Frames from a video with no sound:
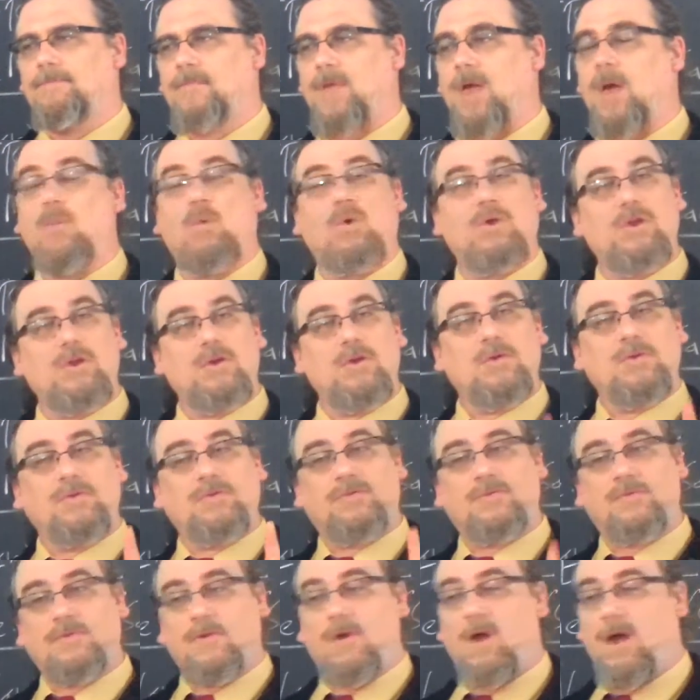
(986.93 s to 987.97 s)
And we'll
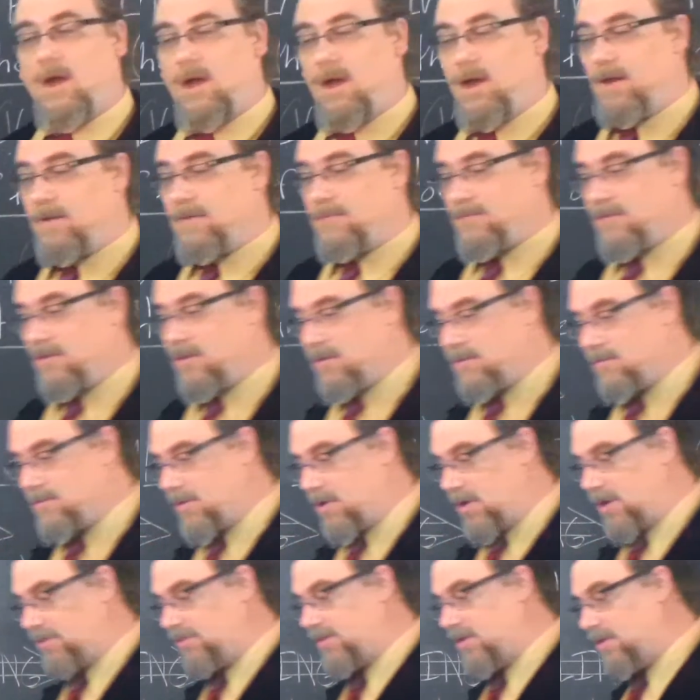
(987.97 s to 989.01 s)
use, uh, for,
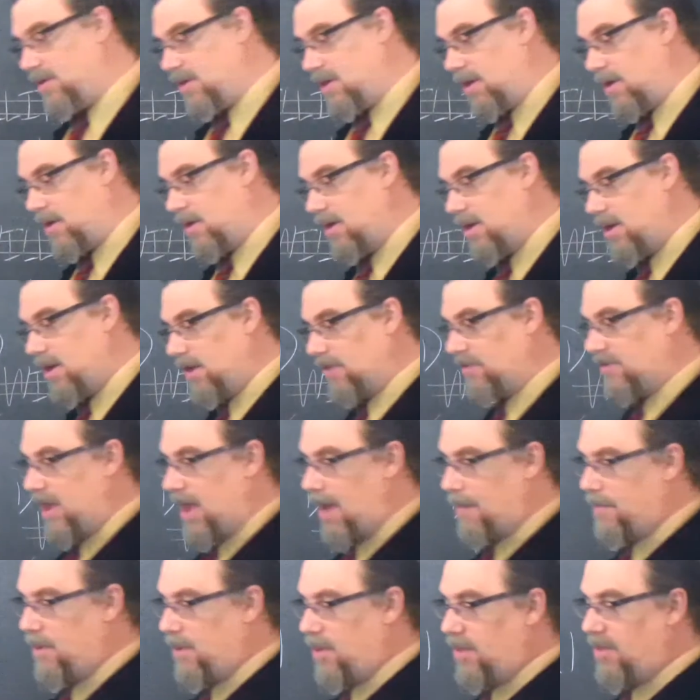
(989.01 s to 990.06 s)
for you know, an
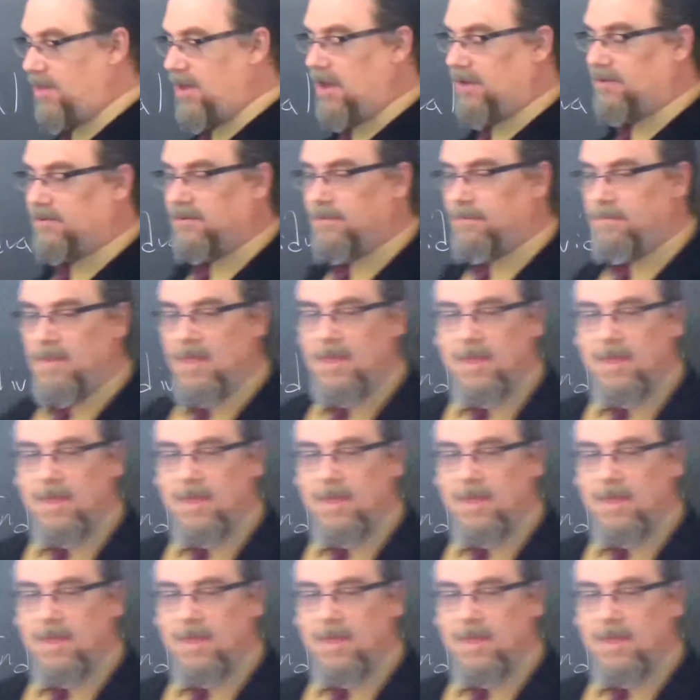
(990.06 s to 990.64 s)
example of this.